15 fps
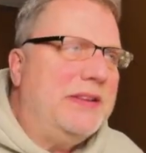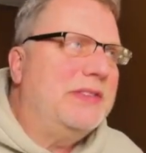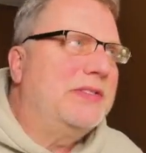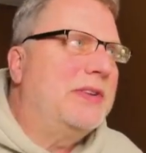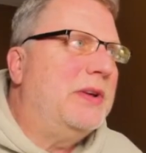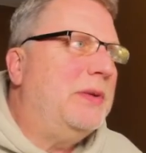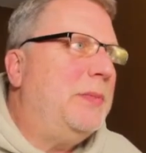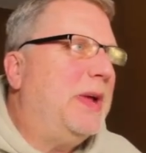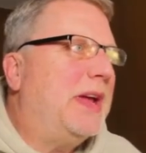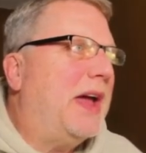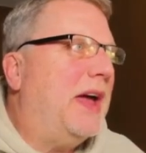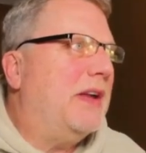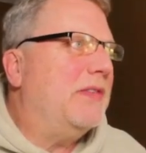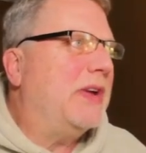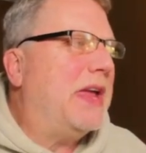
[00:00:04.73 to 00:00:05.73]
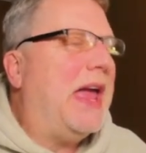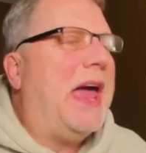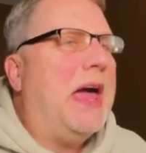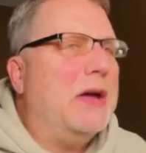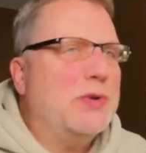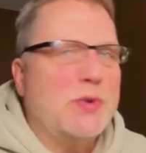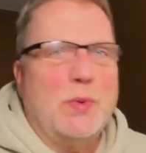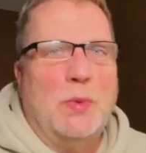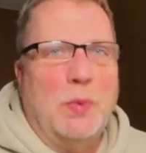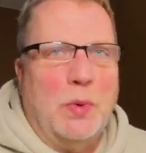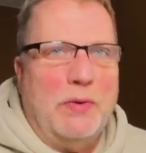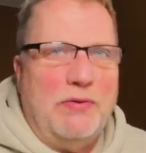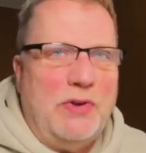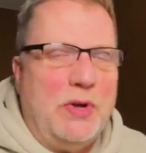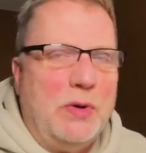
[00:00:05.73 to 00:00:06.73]
It's going to be kind of a casual
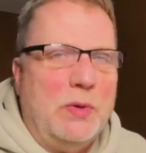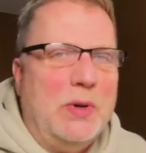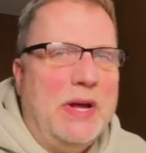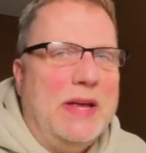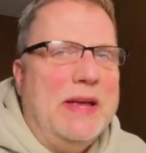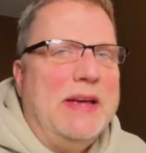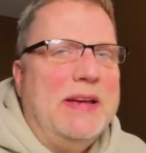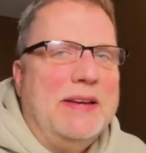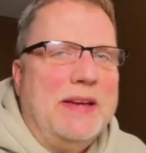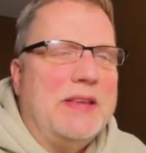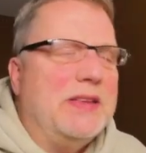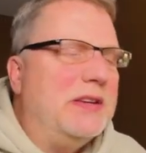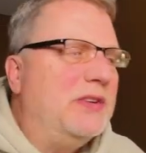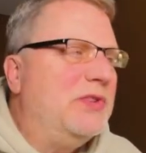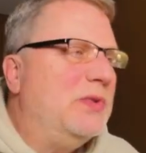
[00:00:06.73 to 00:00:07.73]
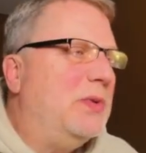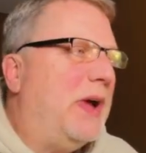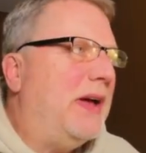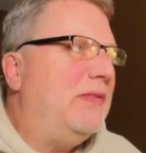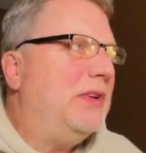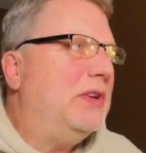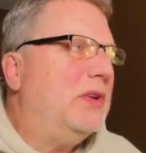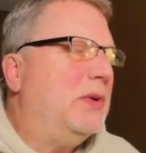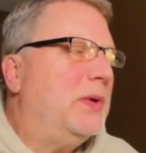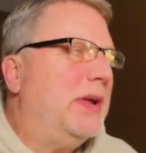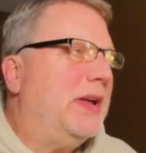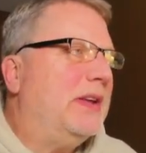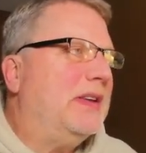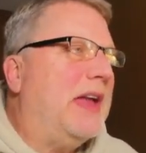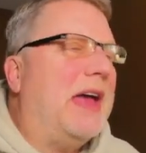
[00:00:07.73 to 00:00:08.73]
review, nothing too heavy
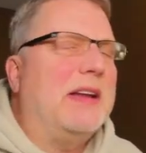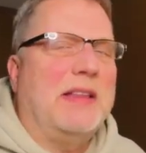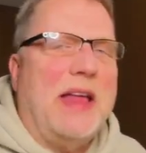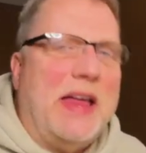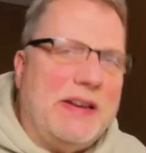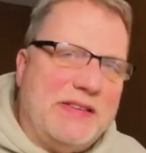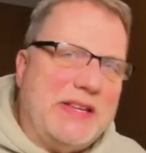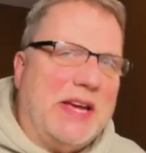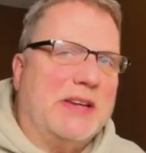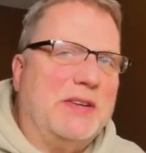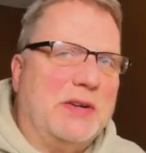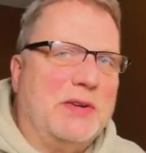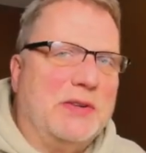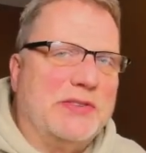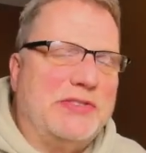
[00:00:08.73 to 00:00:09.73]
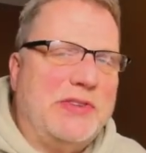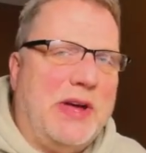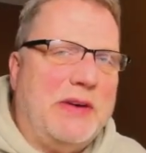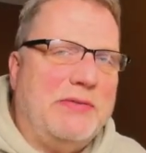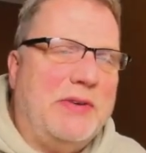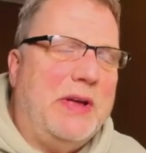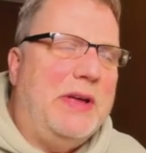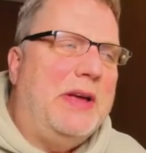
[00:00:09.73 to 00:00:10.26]
duty, and not a lot of technical stuff.